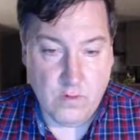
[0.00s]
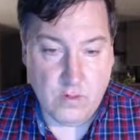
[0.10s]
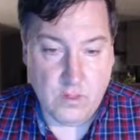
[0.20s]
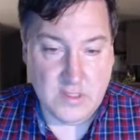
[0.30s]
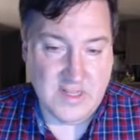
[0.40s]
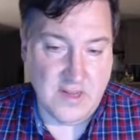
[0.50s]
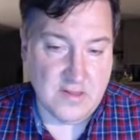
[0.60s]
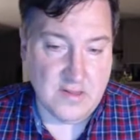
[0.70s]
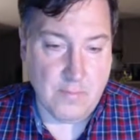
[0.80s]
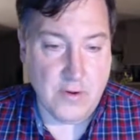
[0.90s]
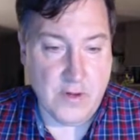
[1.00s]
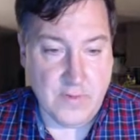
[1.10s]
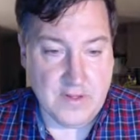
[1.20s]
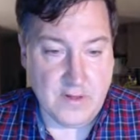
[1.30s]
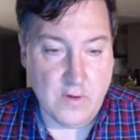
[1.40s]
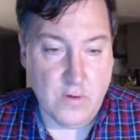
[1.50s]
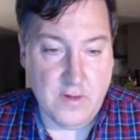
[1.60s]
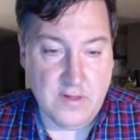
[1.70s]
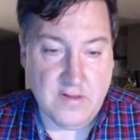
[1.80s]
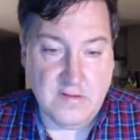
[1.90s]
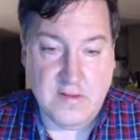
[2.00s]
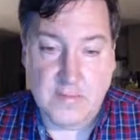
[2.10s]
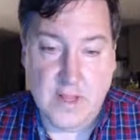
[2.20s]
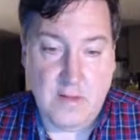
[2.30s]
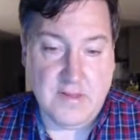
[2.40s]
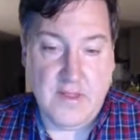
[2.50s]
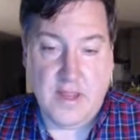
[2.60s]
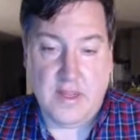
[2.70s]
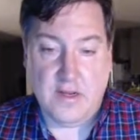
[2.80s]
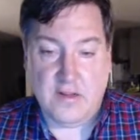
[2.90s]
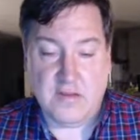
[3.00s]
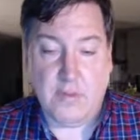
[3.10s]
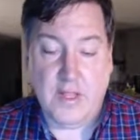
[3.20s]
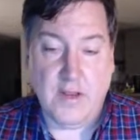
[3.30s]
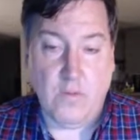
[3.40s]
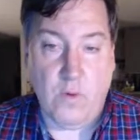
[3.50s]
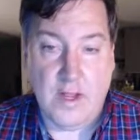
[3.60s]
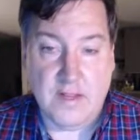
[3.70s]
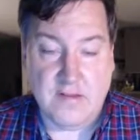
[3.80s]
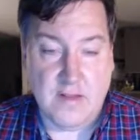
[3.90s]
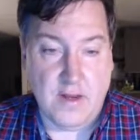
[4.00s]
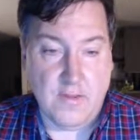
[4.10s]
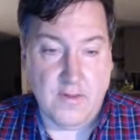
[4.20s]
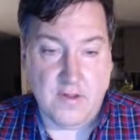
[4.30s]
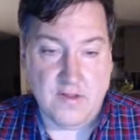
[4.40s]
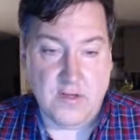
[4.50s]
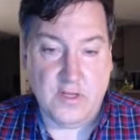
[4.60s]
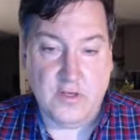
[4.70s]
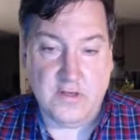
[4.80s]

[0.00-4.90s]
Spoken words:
looks like it's a pretty recent coin. So sometimes that can explain why it's not on the exchanges